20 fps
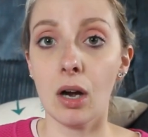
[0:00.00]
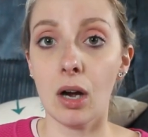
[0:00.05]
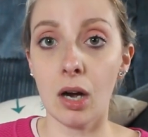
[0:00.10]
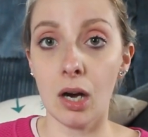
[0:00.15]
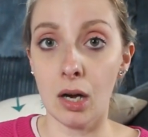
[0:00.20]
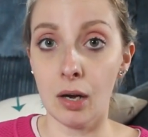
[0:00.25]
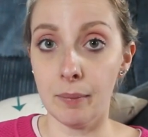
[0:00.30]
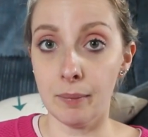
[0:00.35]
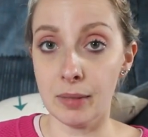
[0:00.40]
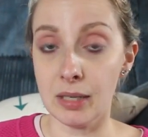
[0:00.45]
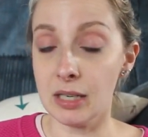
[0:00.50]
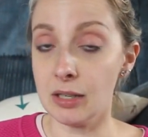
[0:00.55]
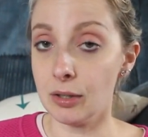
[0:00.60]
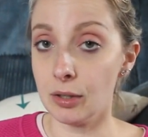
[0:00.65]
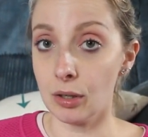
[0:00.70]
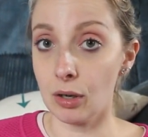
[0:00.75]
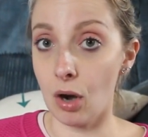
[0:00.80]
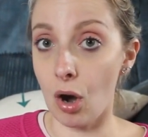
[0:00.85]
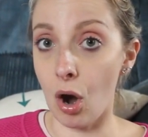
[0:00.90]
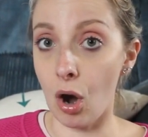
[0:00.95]
um,
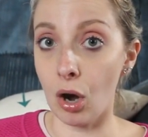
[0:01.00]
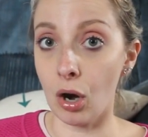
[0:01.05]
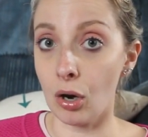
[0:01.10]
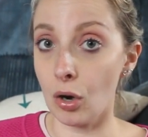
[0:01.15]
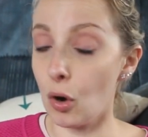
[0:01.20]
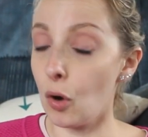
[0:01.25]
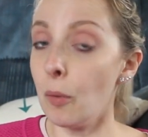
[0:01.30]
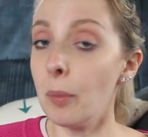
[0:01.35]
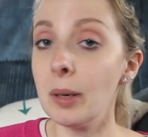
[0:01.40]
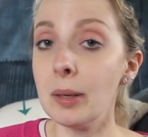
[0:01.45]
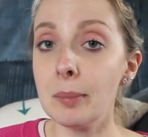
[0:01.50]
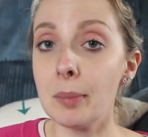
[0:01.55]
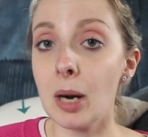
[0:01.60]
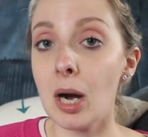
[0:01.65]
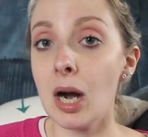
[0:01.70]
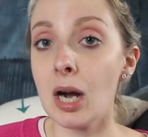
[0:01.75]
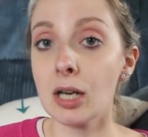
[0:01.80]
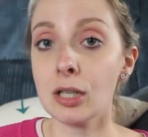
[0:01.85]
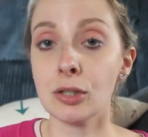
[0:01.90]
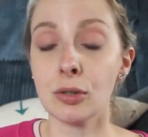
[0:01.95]
either are open
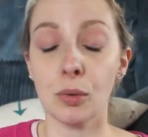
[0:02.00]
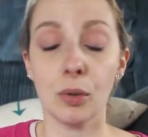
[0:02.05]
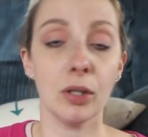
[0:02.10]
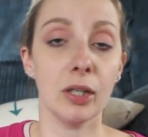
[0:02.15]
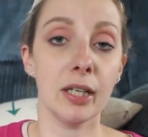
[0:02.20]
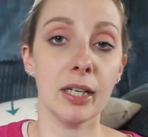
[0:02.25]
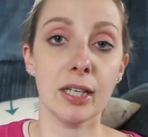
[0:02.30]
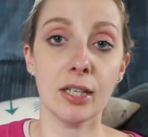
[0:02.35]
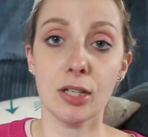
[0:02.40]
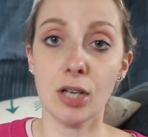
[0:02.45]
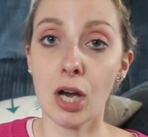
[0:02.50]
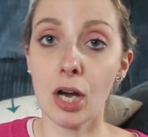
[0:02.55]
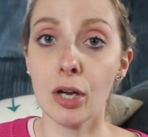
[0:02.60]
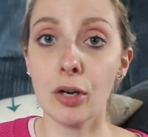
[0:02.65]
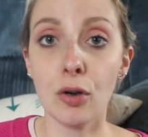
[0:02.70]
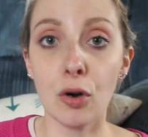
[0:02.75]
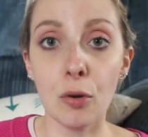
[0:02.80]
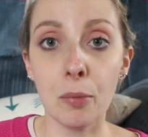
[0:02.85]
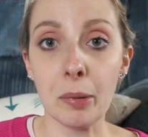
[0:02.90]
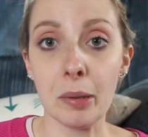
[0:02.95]
box or like
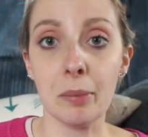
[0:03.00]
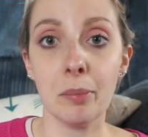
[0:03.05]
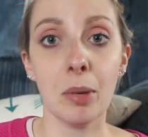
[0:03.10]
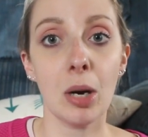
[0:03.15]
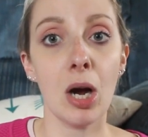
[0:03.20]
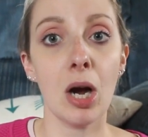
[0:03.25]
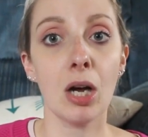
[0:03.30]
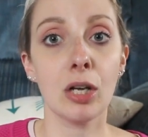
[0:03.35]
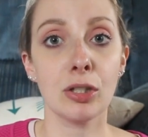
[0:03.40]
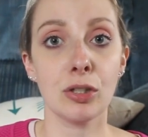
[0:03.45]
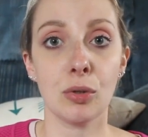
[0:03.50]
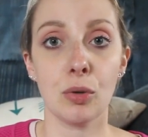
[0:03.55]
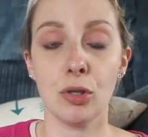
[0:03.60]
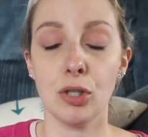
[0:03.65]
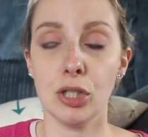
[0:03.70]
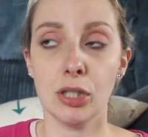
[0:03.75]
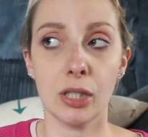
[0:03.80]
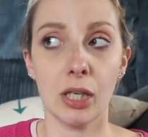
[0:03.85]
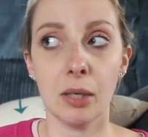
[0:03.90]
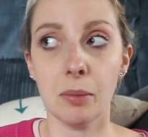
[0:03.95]
non-open box or
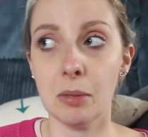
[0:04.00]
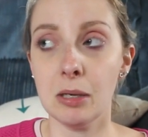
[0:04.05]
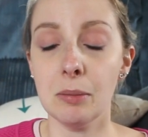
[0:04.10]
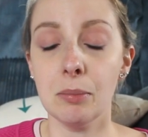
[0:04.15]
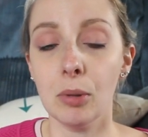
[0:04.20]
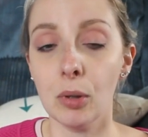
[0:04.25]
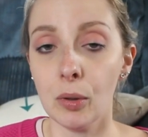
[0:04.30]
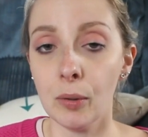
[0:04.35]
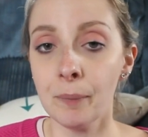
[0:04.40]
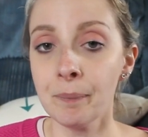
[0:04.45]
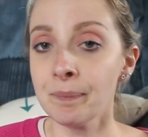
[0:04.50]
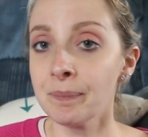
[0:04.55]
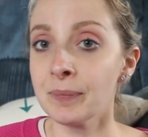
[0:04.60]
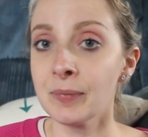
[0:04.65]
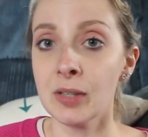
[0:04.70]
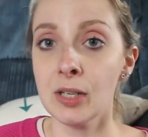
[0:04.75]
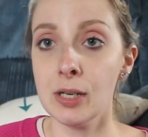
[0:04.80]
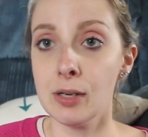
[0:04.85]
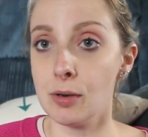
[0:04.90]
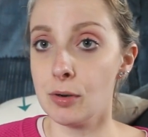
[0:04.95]
just like people,
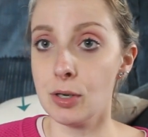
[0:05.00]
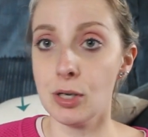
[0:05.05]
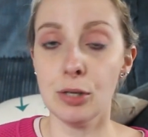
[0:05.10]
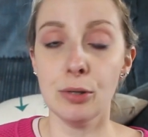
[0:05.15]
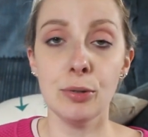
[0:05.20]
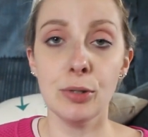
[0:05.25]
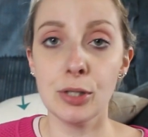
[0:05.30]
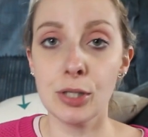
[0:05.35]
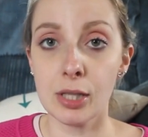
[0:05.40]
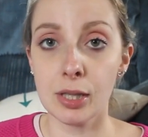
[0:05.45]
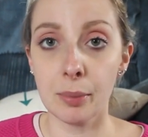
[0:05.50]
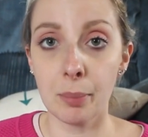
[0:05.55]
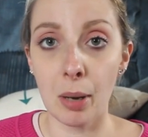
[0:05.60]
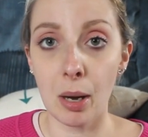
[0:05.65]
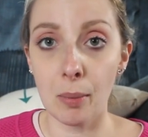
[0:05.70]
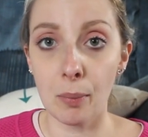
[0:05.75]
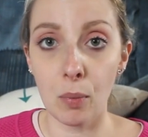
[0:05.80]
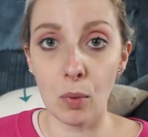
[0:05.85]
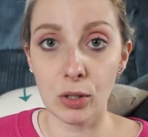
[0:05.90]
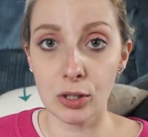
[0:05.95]
you know, used the
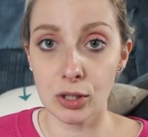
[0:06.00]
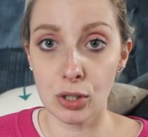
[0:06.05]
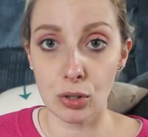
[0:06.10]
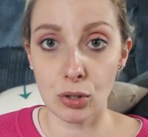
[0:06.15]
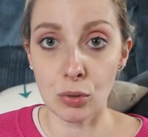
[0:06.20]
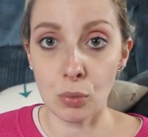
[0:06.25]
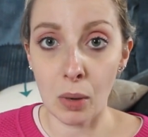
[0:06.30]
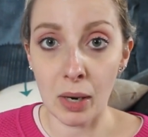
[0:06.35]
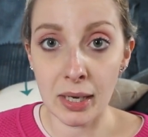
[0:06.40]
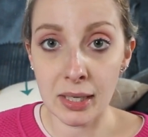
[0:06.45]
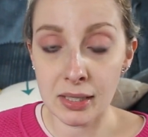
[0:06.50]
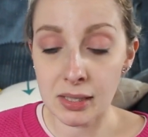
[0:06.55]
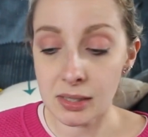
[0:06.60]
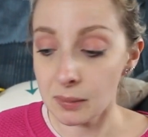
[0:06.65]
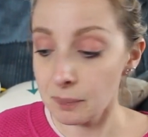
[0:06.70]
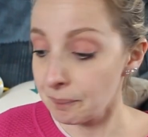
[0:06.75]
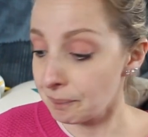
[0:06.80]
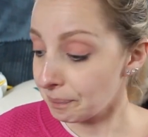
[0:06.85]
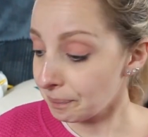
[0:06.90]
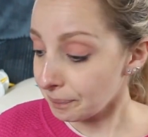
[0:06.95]
pump once or twice.
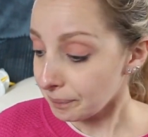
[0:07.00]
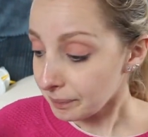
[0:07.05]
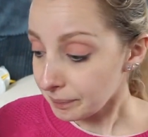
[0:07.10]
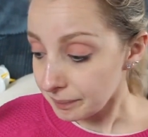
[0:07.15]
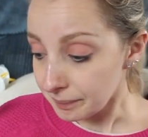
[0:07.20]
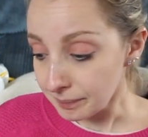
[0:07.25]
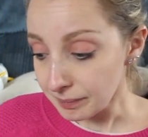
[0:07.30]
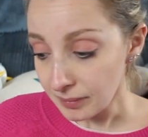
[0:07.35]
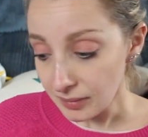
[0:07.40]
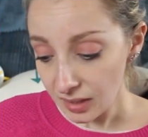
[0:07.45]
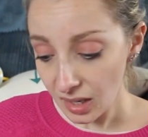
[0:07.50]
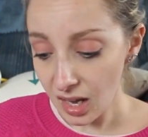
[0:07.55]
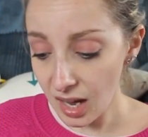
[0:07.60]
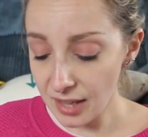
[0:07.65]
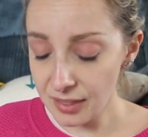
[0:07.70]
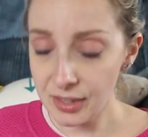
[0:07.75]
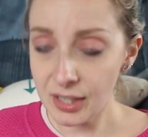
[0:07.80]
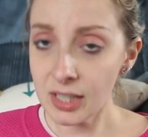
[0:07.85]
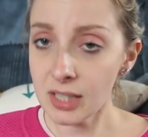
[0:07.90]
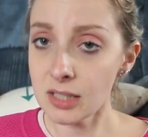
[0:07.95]

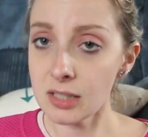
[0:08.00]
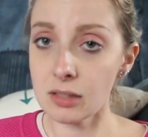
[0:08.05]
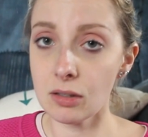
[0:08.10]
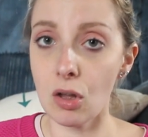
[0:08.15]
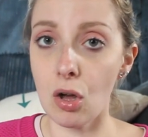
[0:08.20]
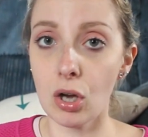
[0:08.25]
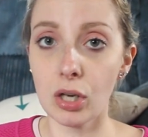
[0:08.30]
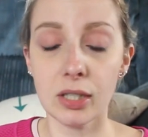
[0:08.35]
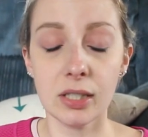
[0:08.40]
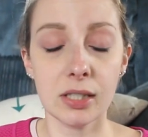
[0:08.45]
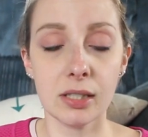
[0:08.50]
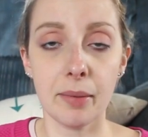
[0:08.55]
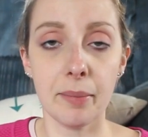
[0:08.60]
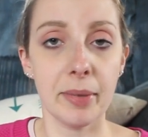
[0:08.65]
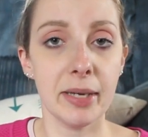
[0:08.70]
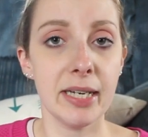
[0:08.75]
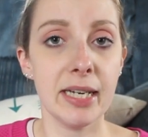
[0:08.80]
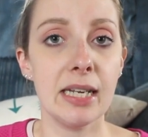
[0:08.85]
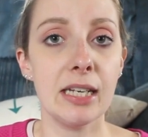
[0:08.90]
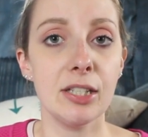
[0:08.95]
I think as long as
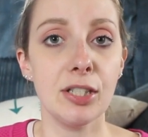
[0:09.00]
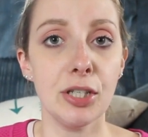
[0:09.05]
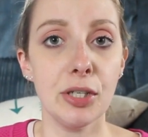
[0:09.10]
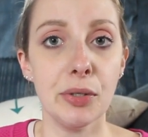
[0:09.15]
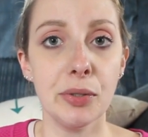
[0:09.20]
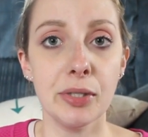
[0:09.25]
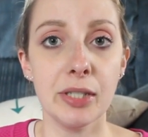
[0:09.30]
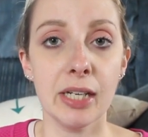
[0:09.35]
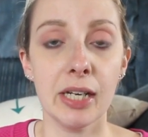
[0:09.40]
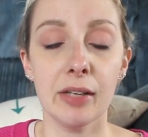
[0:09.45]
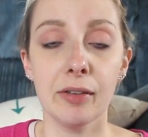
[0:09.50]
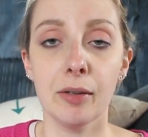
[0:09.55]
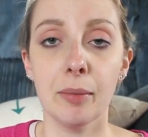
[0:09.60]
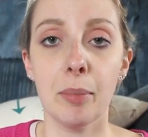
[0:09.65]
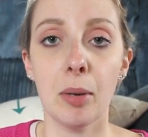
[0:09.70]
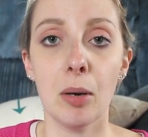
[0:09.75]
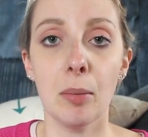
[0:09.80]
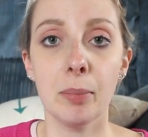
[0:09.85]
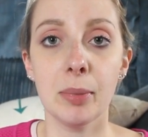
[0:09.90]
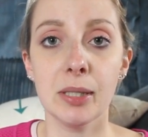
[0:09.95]
somebody has used it and the
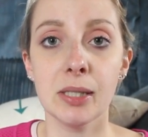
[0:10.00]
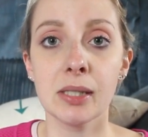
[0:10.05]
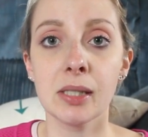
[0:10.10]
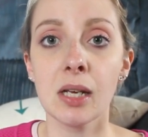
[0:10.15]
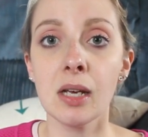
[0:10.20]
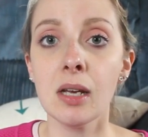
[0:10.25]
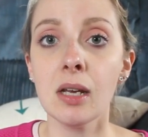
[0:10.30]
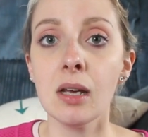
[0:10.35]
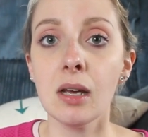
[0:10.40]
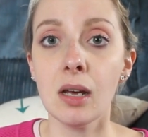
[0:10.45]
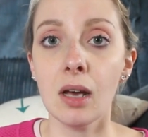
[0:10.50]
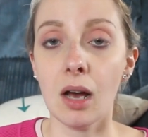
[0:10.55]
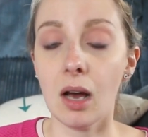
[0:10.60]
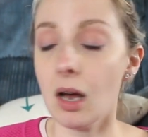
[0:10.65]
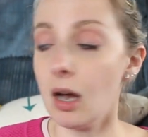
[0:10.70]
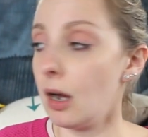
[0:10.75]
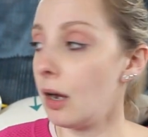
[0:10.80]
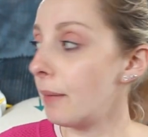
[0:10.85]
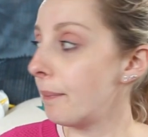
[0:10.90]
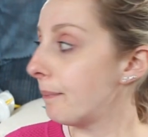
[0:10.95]
pump is
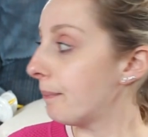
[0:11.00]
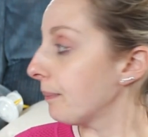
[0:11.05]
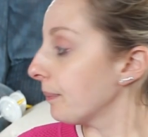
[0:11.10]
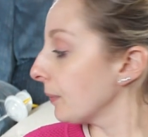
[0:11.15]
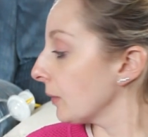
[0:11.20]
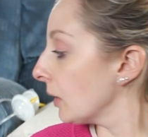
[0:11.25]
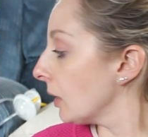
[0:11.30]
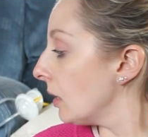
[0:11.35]
um,